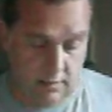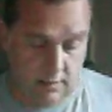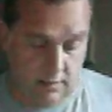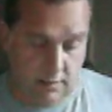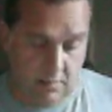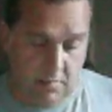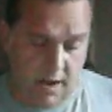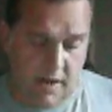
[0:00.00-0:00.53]

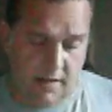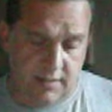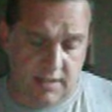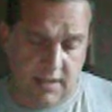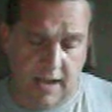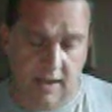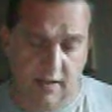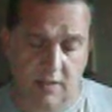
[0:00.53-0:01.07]
So mine is a
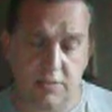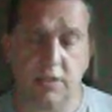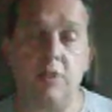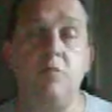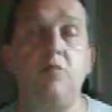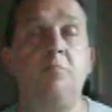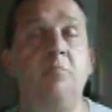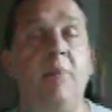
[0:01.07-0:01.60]
kind of
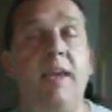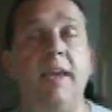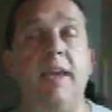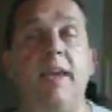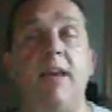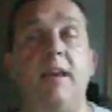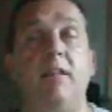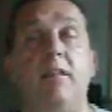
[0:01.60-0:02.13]

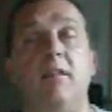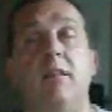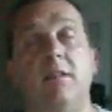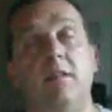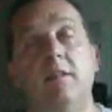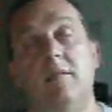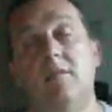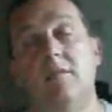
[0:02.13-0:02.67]
2-picking
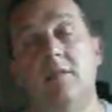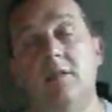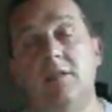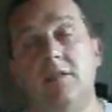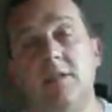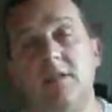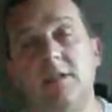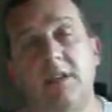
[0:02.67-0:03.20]

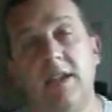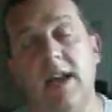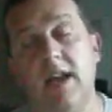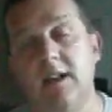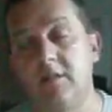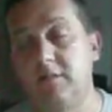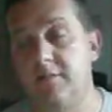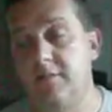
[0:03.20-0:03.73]
version. It's a
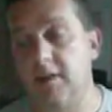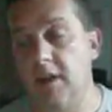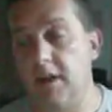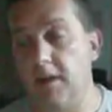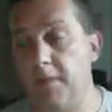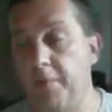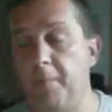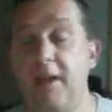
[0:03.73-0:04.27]
kind of
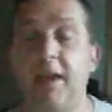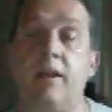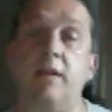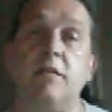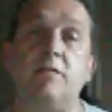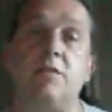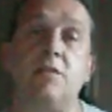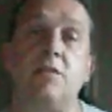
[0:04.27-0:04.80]
pick
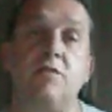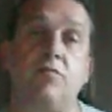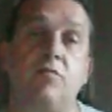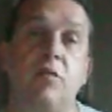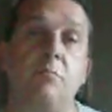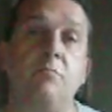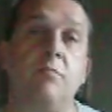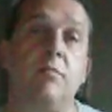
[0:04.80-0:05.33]
and
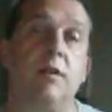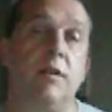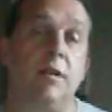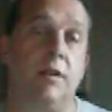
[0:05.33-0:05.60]
strum